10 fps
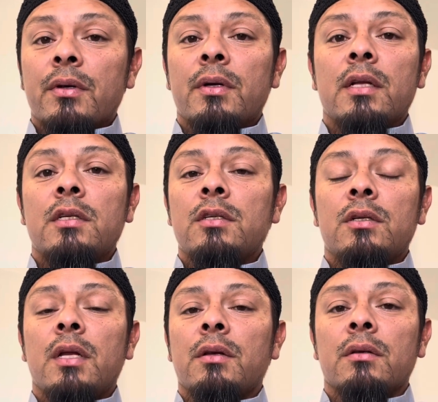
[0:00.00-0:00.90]
you're
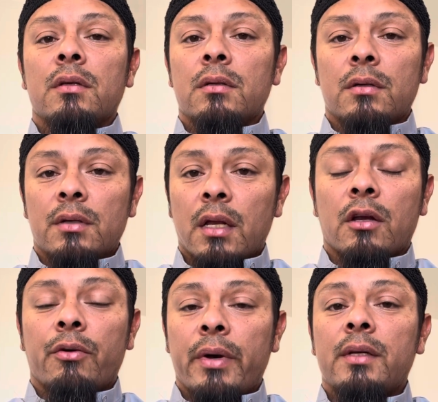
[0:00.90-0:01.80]
not
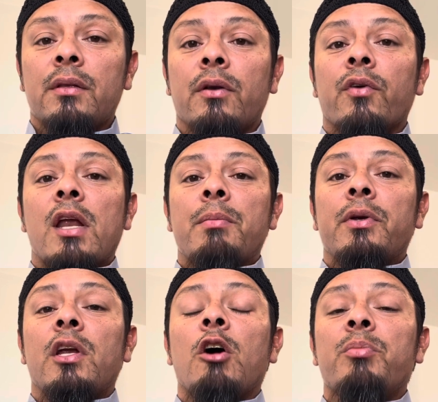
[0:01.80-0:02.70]
correcting their grammar,
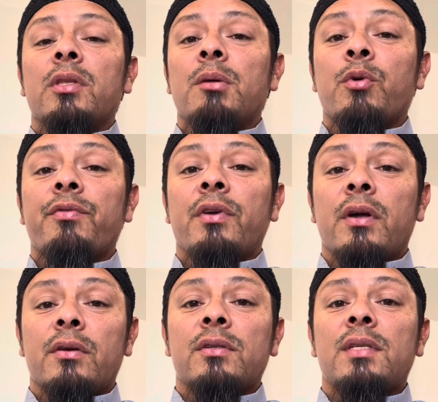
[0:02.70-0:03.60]
you're helping them with their
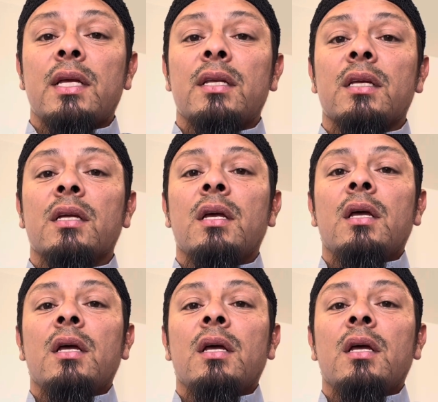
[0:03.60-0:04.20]
understanding